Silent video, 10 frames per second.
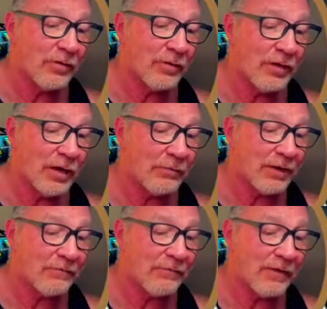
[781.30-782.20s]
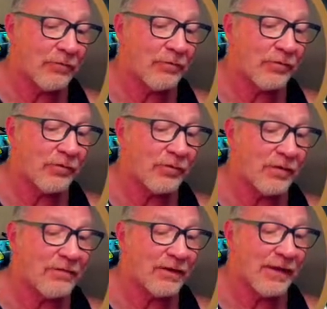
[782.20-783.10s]
And we got feathers and stuff
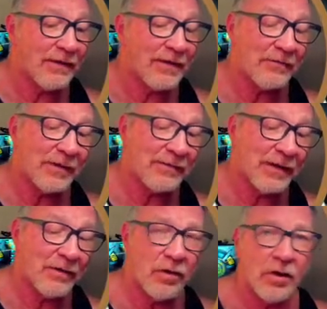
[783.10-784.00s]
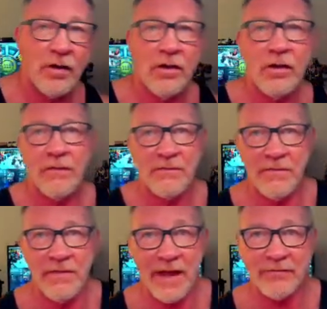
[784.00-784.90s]
like that down like that.
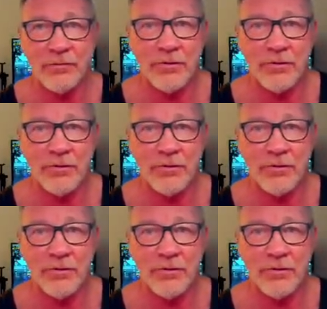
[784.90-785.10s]
That's where the